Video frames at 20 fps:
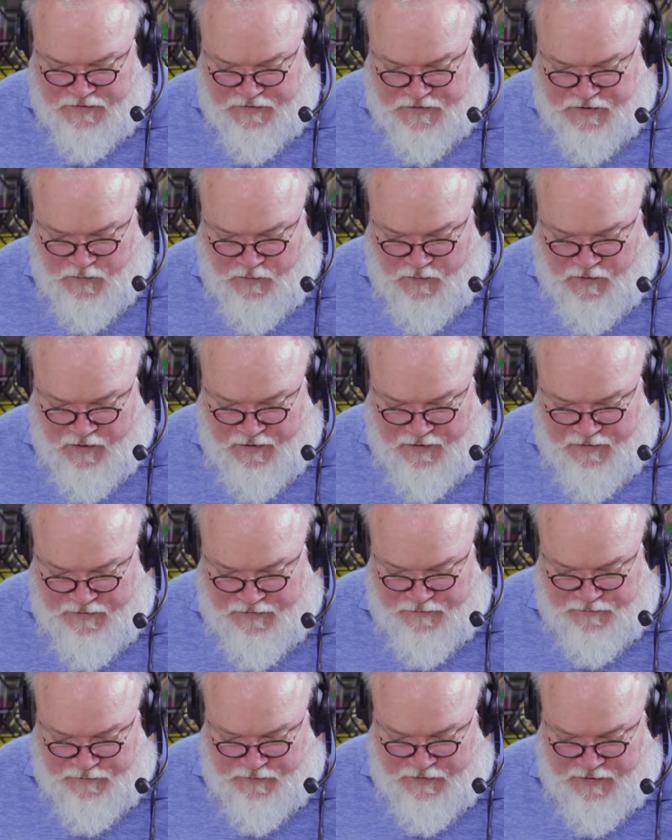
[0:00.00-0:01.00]
and so on.
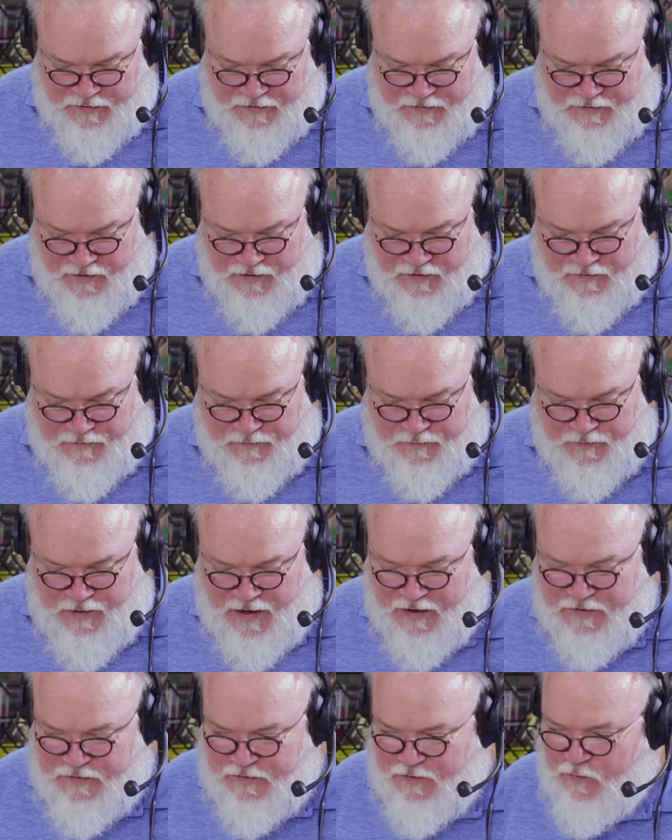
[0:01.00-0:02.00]
It's really
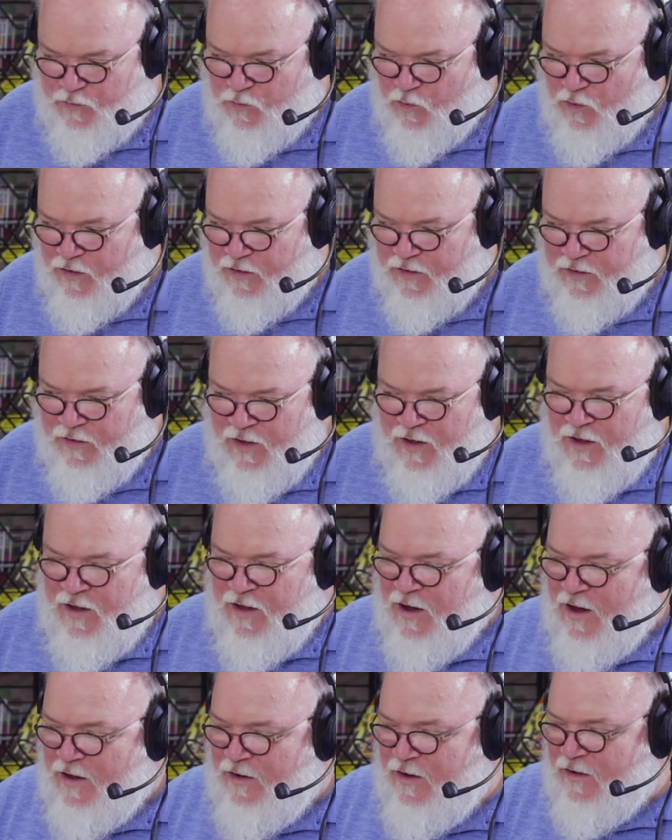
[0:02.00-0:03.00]
excellent work.
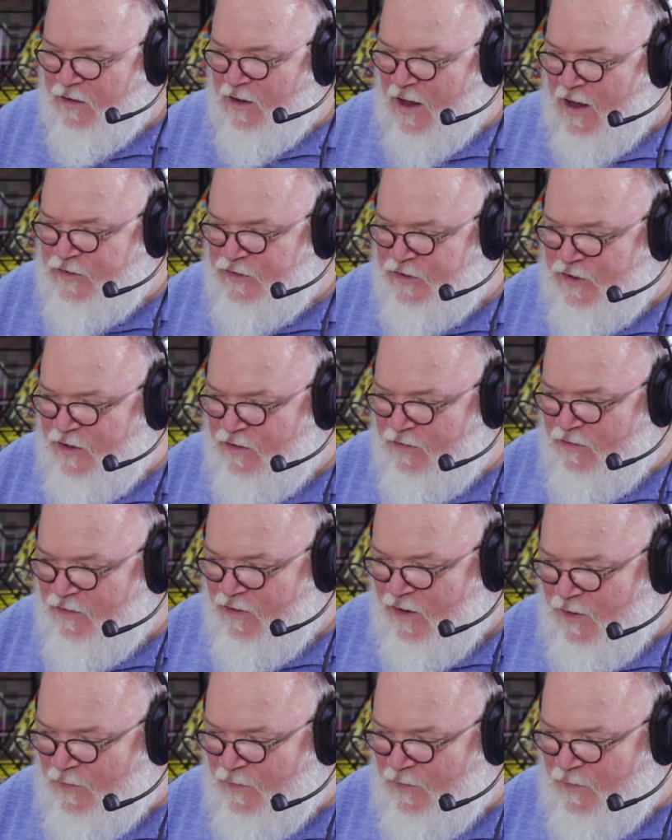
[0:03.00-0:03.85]
And then last year,